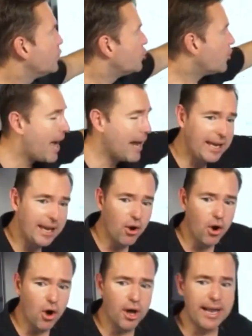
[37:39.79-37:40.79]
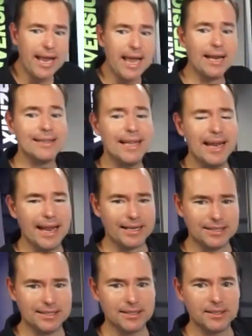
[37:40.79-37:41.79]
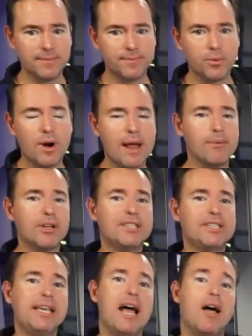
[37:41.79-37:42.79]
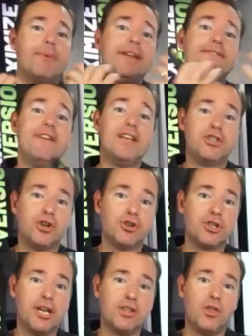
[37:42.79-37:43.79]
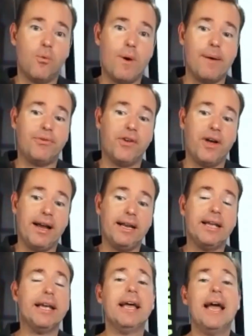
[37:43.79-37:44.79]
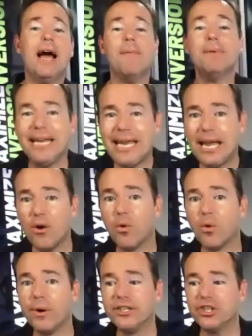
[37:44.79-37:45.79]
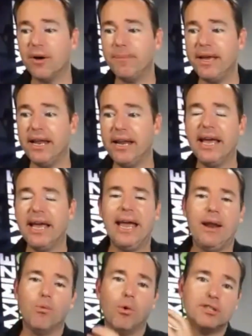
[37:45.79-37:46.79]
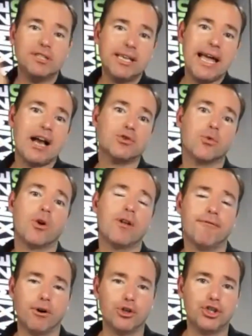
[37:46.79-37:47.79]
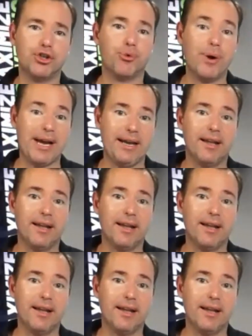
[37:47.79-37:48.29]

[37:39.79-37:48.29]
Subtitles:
Tracking on analytics, we're able to see how many visitors get to the website, how many inquiries come in, and what's the actual conversion rate